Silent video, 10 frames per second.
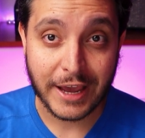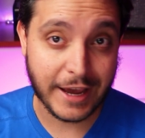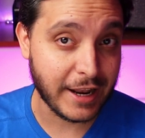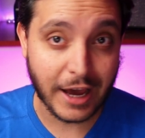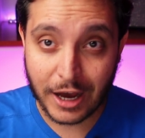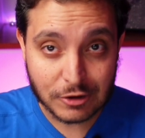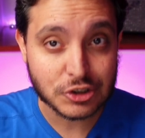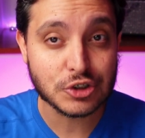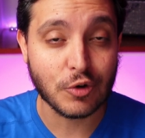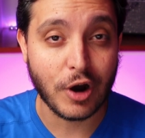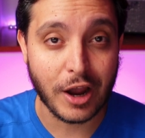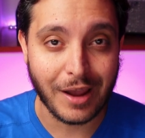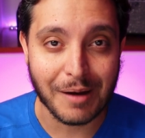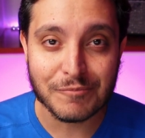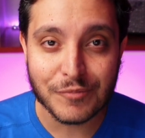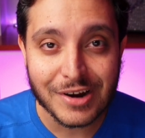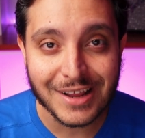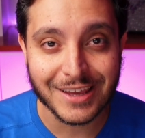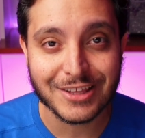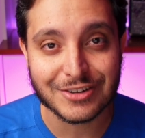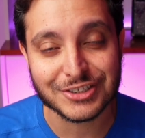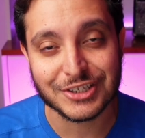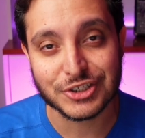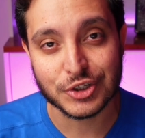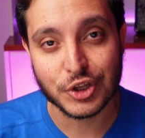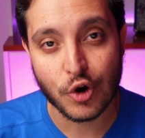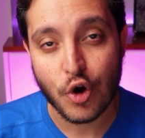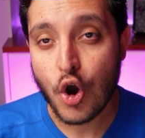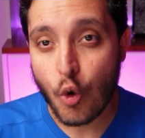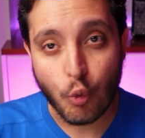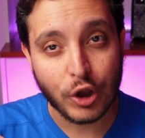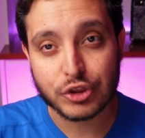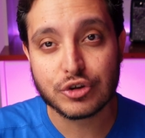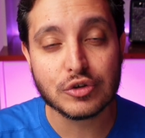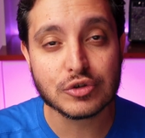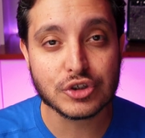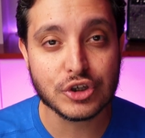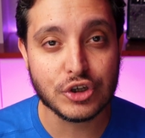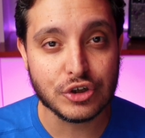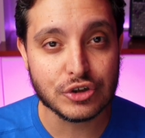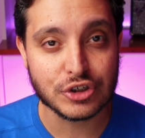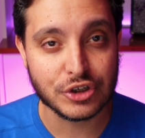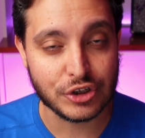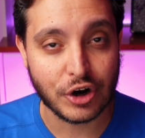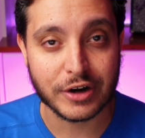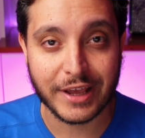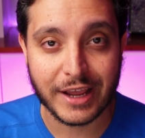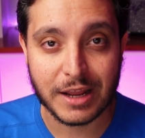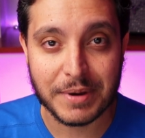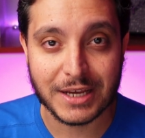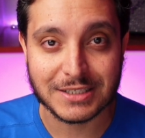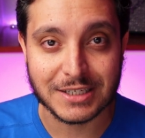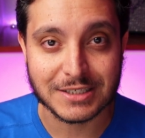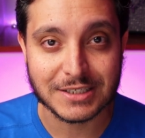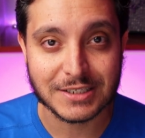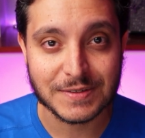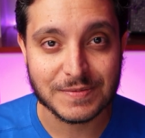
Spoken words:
And also, I'm really interested to know what tools do you use in your daily basis.